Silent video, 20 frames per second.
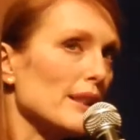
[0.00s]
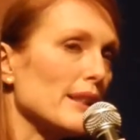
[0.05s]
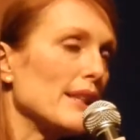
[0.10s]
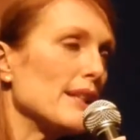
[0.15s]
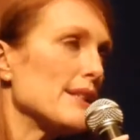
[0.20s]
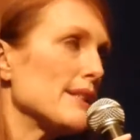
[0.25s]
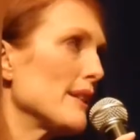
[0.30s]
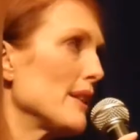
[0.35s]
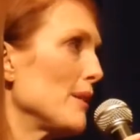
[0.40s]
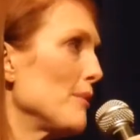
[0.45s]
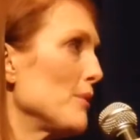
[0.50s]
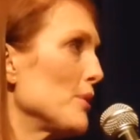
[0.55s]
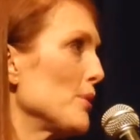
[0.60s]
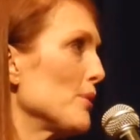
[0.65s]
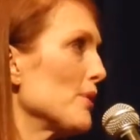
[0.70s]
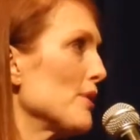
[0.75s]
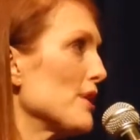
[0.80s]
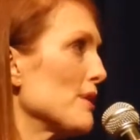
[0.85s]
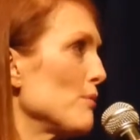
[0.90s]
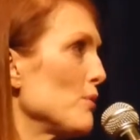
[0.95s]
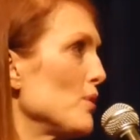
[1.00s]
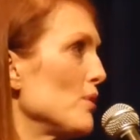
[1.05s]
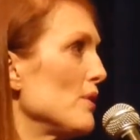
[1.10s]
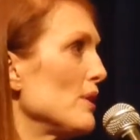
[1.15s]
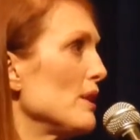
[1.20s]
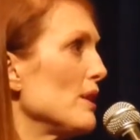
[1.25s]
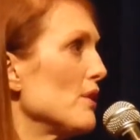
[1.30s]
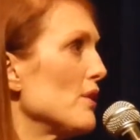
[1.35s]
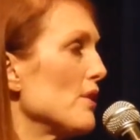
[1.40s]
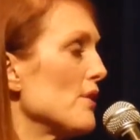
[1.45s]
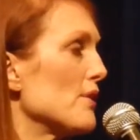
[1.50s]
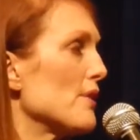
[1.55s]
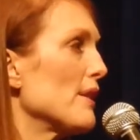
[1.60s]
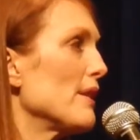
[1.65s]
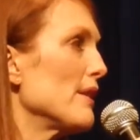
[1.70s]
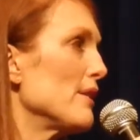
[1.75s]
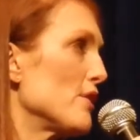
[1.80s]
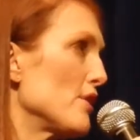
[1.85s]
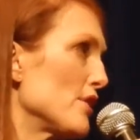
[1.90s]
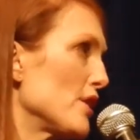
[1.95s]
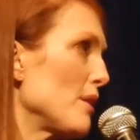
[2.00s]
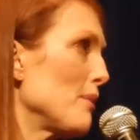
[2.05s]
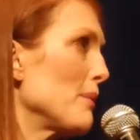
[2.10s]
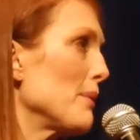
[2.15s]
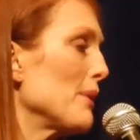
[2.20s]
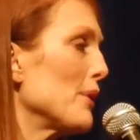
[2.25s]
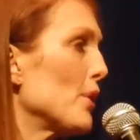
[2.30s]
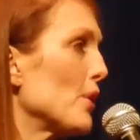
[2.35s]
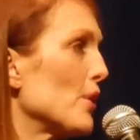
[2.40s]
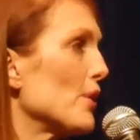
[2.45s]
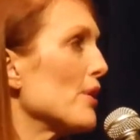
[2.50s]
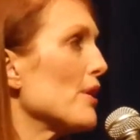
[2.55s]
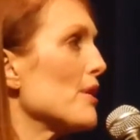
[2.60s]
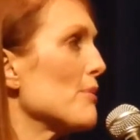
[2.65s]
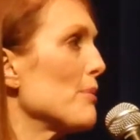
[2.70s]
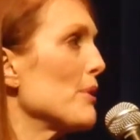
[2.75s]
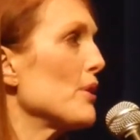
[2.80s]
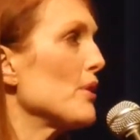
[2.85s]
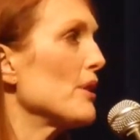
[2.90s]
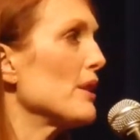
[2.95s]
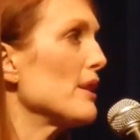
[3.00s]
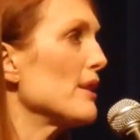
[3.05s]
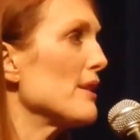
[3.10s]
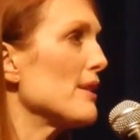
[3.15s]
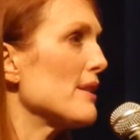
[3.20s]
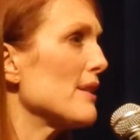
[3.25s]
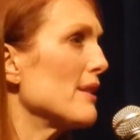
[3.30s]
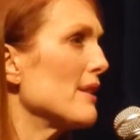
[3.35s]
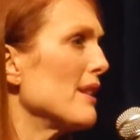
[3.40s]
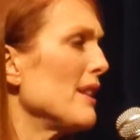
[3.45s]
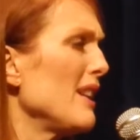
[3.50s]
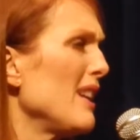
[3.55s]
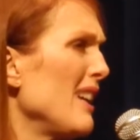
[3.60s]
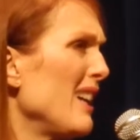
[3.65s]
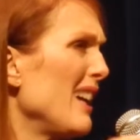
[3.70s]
And I'd say, "I'm doing this movie." And she'd tell me about her experience. And